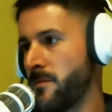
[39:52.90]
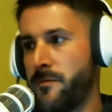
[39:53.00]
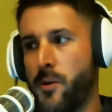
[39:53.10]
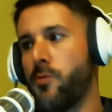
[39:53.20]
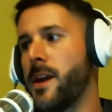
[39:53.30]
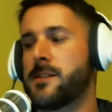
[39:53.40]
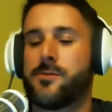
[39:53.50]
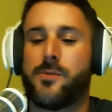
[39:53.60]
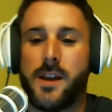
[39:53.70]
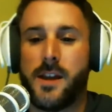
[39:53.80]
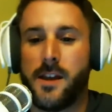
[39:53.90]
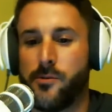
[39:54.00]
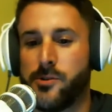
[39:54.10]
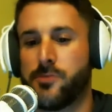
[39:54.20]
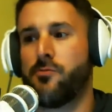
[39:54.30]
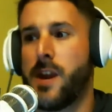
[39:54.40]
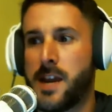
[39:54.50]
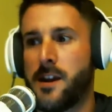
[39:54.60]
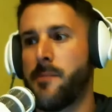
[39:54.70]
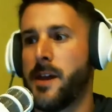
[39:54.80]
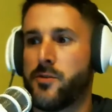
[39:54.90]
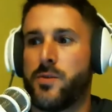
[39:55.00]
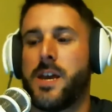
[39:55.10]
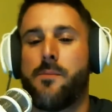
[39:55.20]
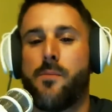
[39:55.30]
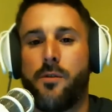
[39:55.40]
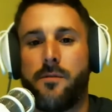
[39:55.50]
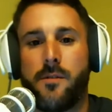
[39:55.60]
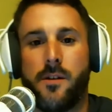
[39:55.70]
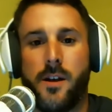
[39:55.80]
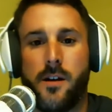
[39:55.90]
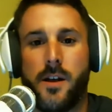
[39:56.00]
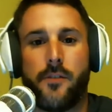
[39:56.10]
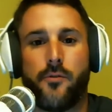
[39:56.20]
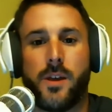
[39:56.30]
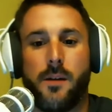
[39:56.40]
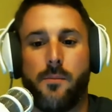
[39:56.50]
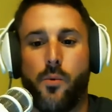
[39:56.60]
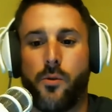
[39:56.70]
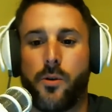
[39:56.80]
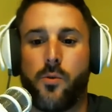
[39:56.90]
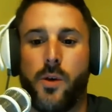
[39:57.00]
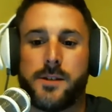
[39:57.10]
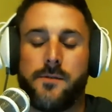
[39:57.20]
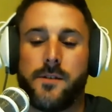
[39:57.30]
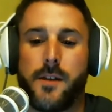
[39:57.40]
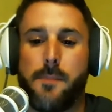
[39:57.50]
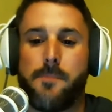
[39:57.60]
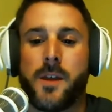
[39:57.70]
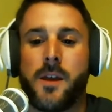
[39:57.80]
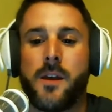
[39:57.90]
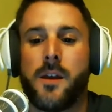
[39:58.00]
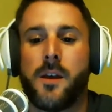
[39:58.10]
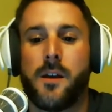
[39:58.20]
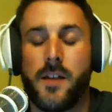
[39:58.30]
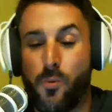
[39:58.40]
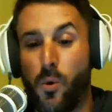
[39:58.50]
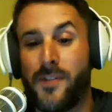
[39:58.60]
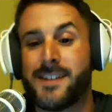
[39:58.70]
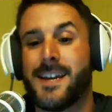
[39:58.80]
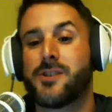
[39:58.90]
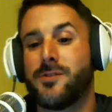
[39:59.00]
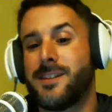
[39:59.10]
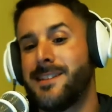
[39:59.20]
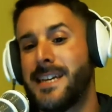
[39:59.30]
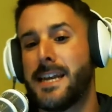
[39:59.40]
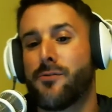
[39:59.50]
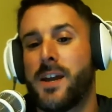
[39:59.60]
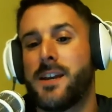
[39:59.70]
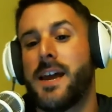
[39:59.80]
vote next to it, I guess, or just rank it up as we get more requests of the same. Like one that's actually leading right